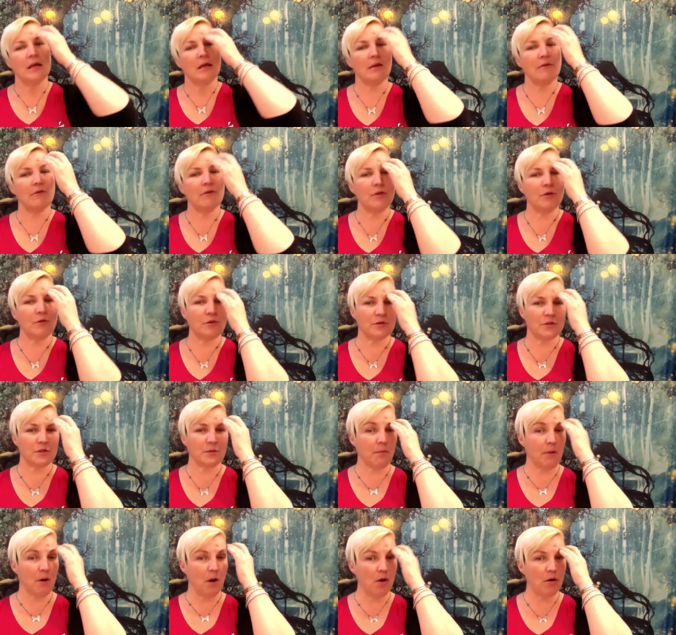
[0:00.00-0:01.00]
Even though there's a
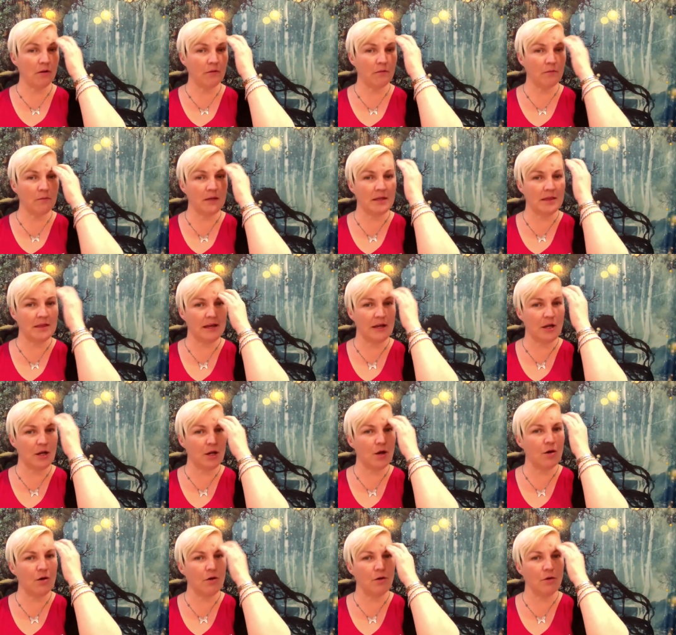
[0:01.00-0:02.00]
part of me that
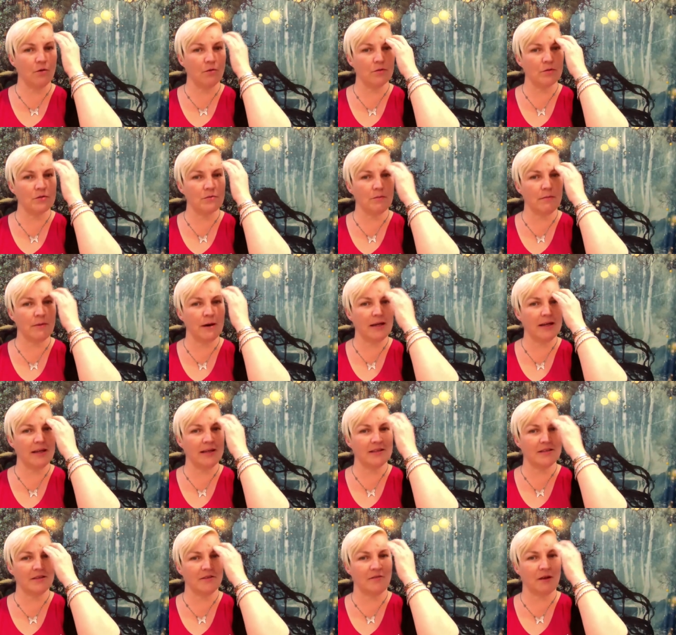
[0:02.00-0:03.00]
knows
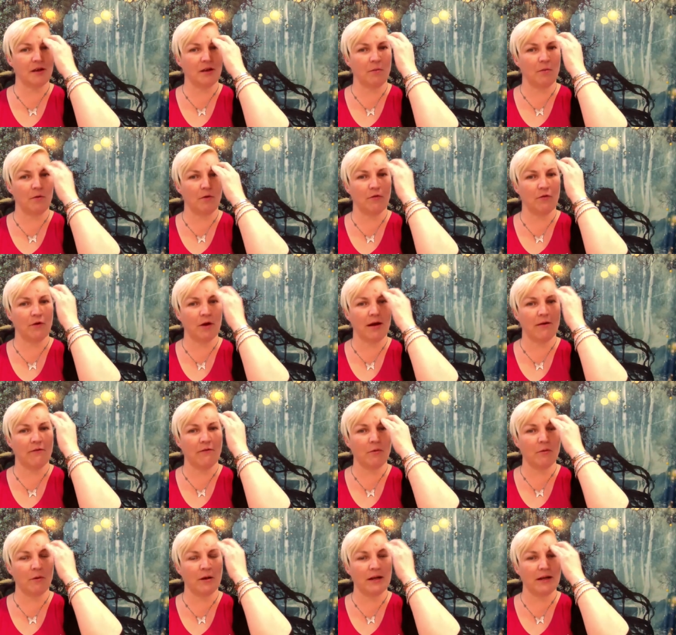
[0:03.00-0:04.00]
money is available for
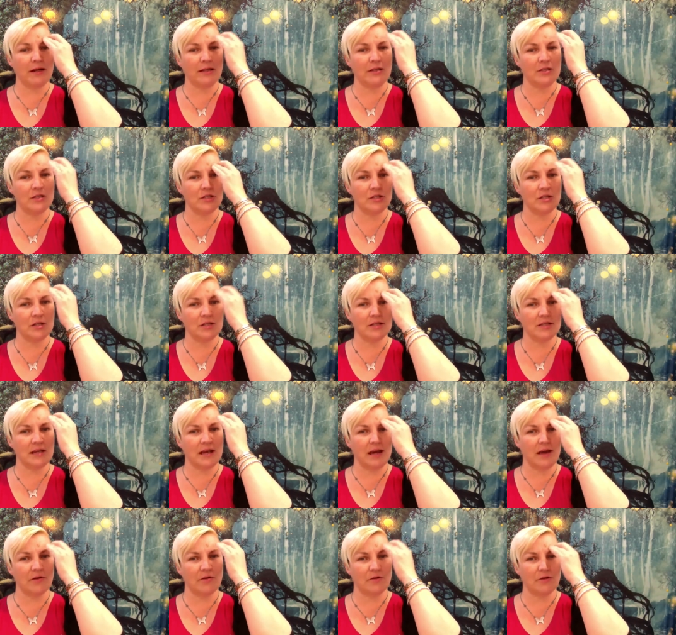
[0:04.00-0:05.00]
everyone and it's just
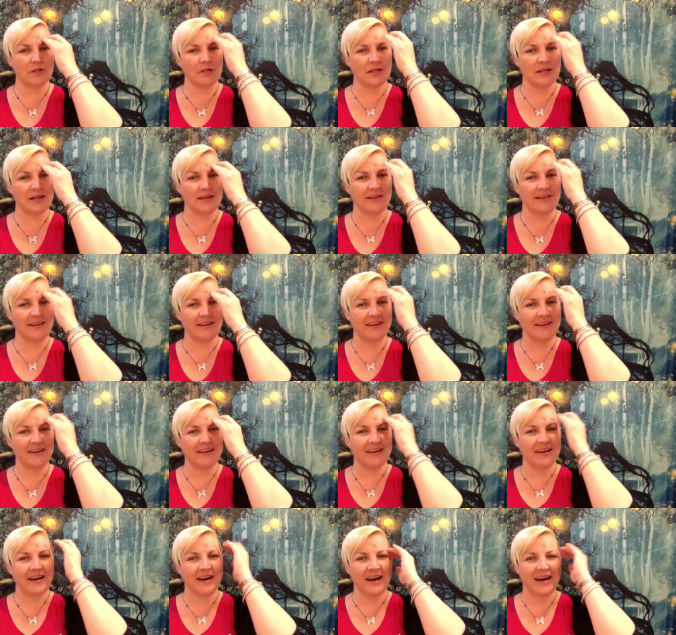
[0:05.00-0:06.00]
energy,
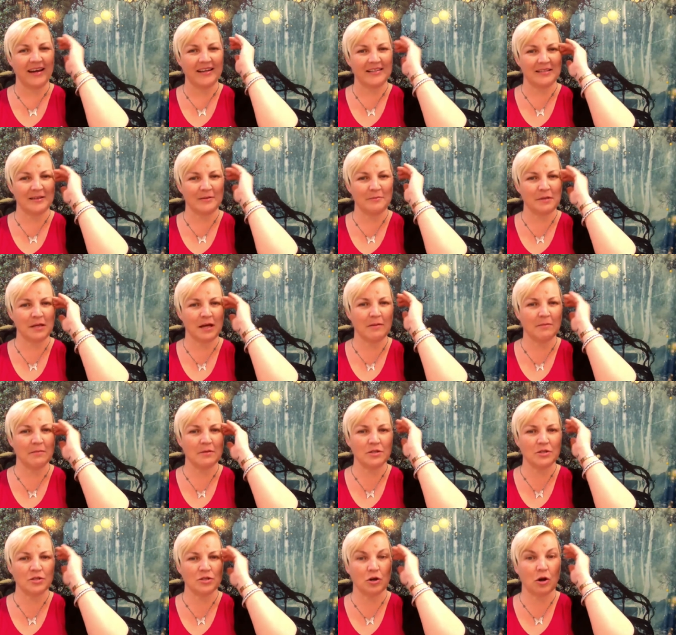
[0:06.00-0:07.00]
I
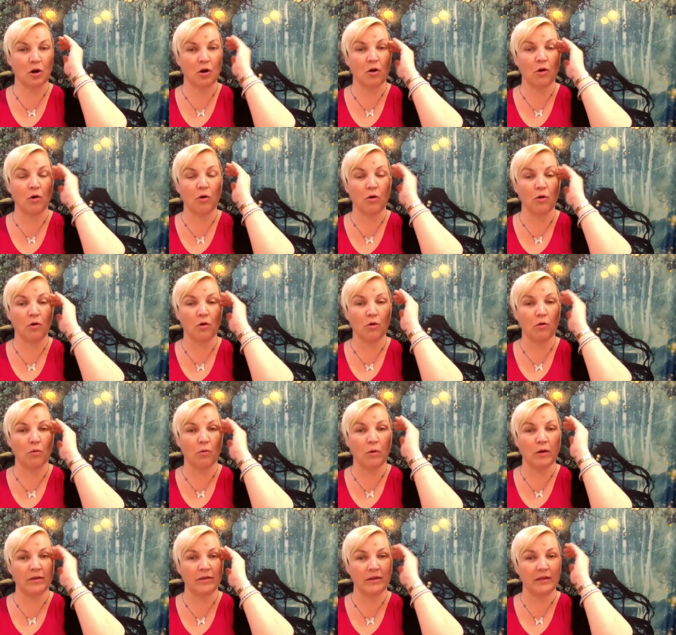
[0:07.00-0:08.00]
sometimes struggle
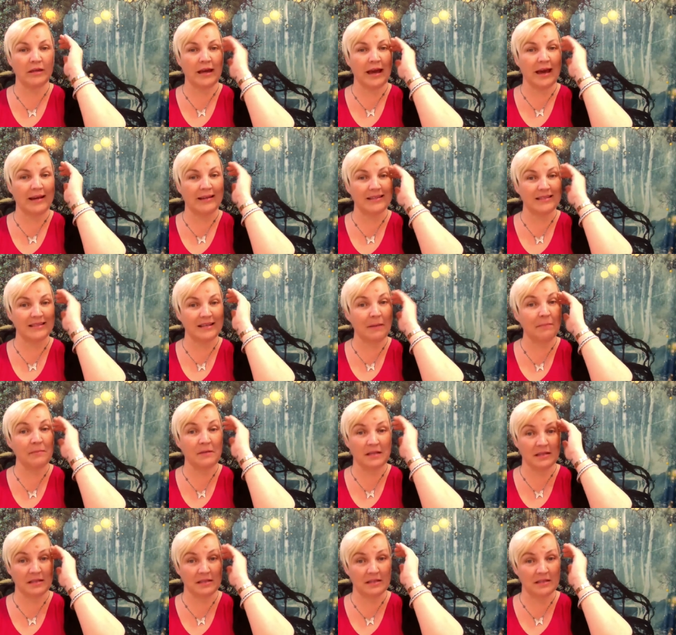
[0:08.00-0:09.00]
with the
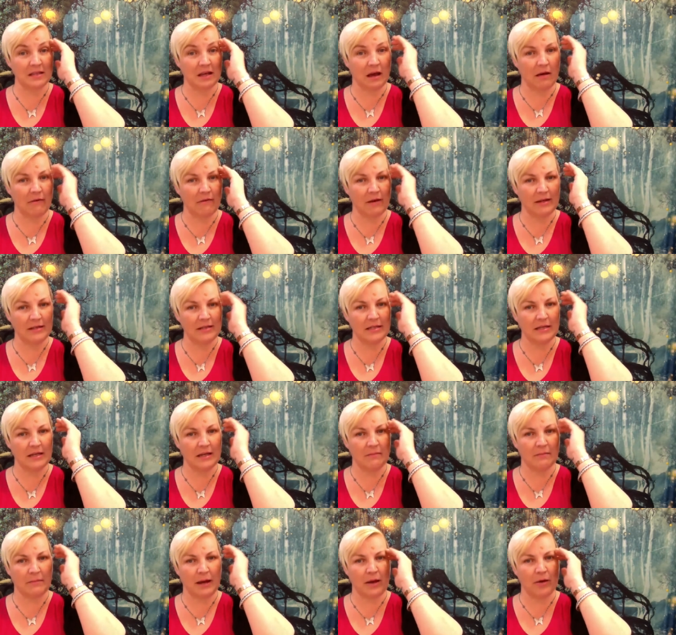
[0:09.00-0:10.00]
acceptance of it
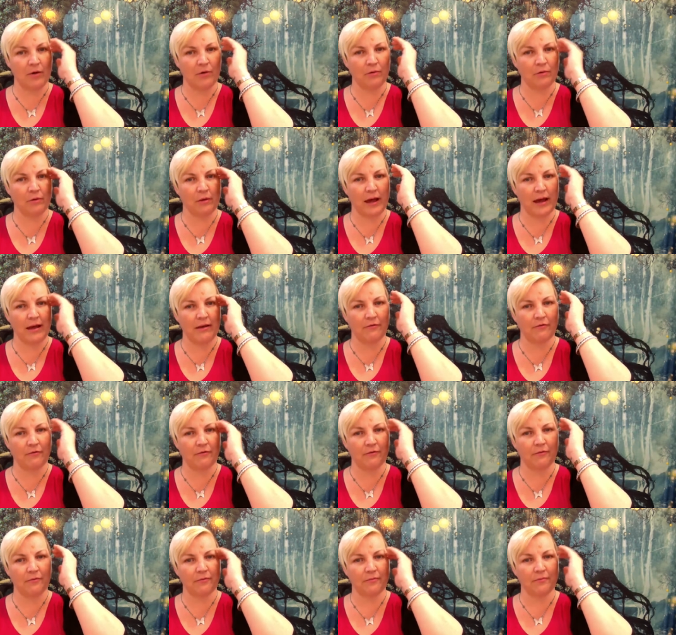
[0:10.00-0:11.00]
in my own
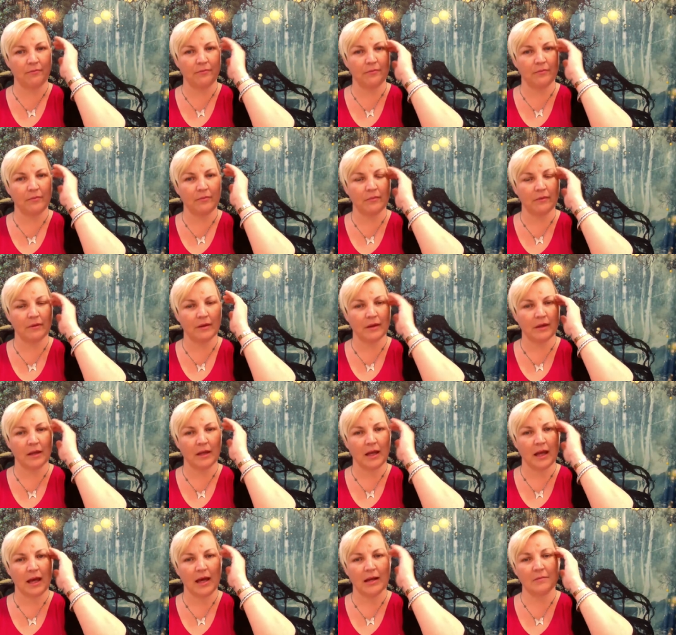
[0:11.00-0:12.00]
life.
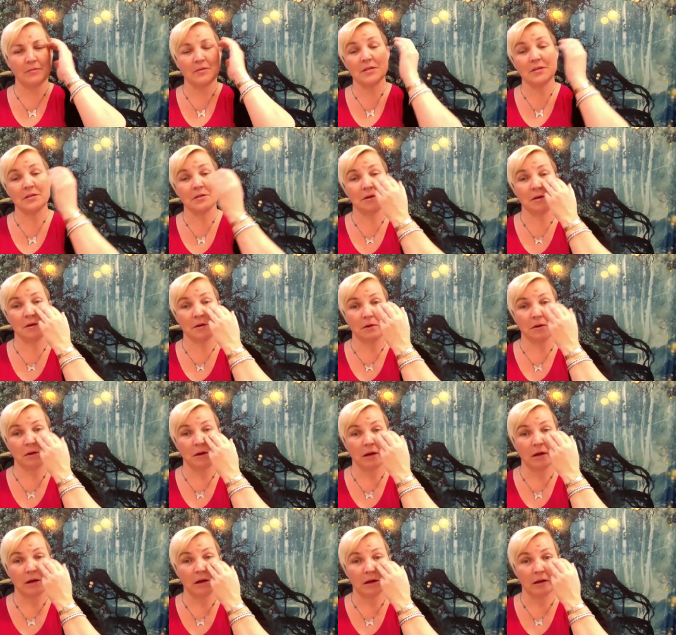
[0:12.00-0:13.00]
And I'm still
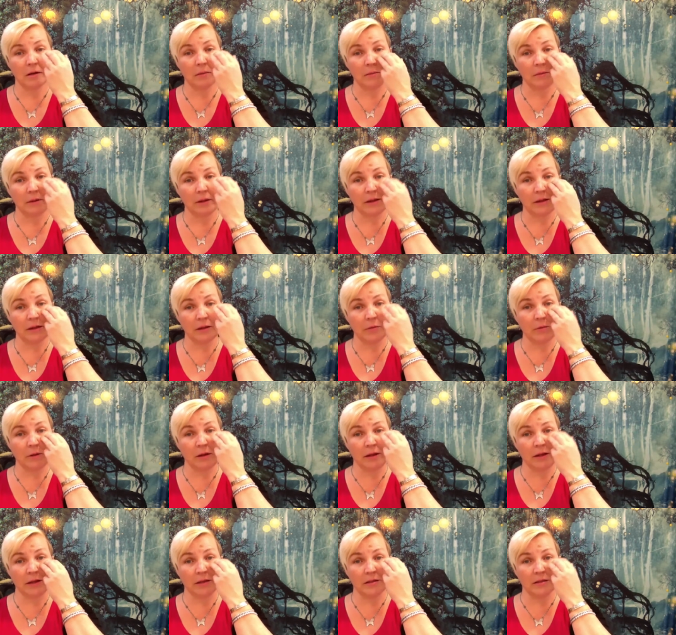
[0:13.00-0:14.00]
completely
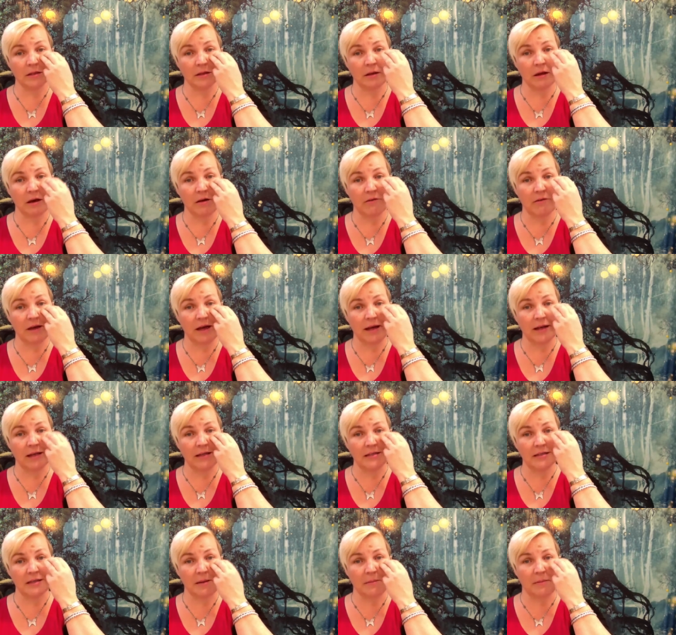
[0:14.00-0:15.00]
willing to love and
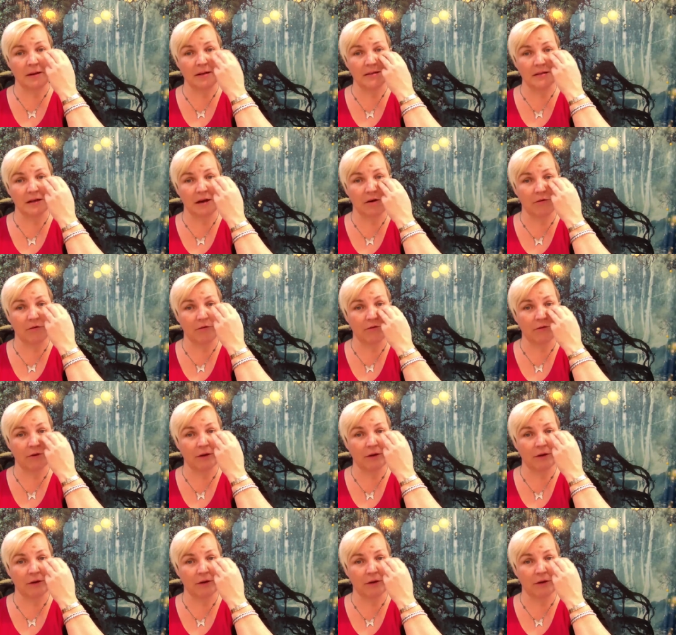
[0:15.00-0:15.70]
accept myself.